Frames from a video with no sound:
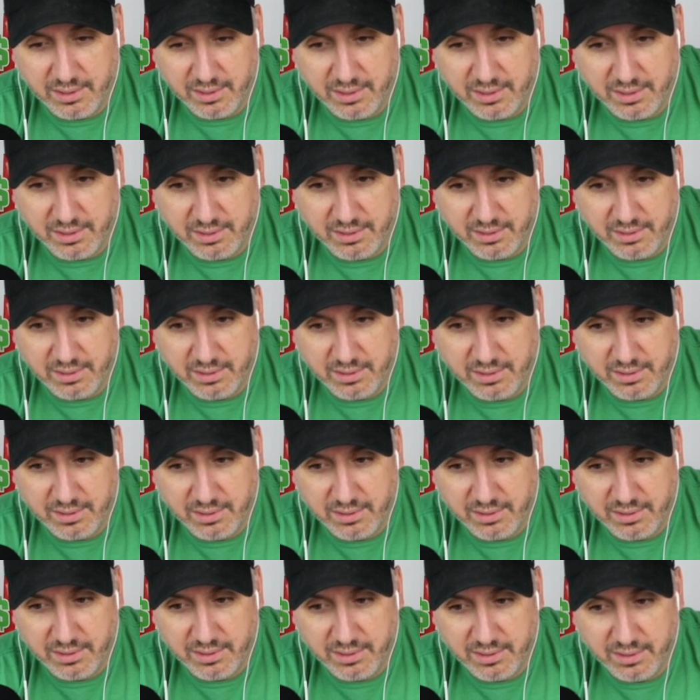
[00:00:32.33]

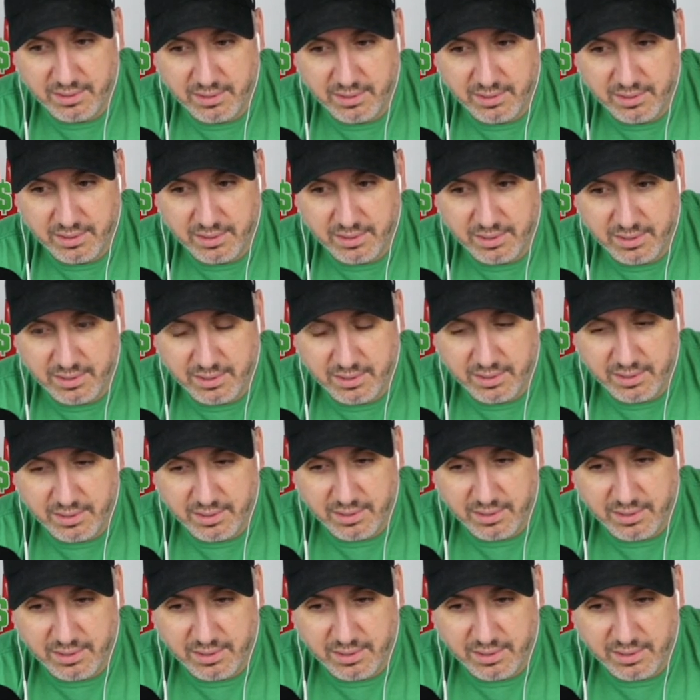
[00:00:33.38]

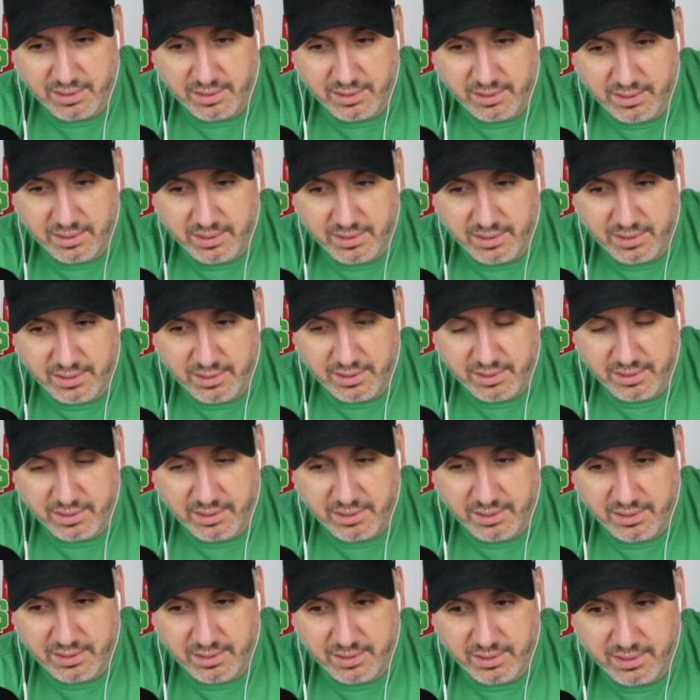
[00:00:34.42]

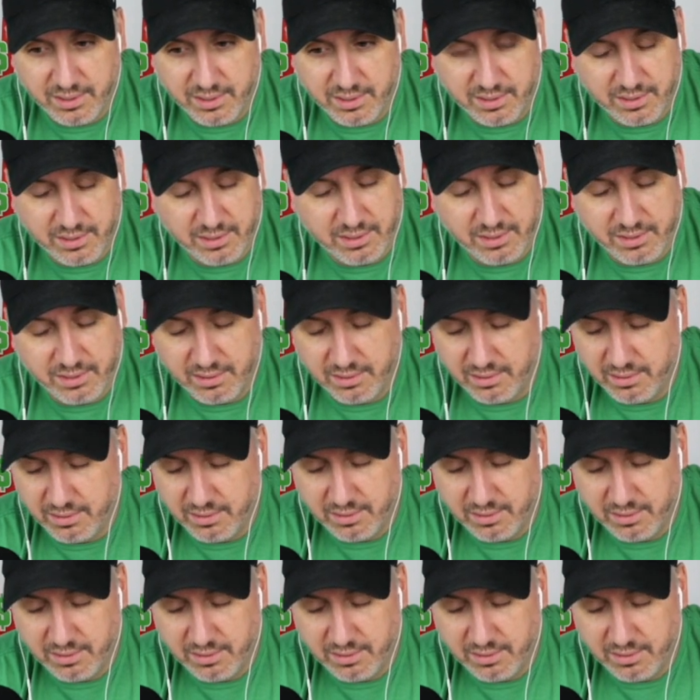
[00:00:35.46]
(not speaking)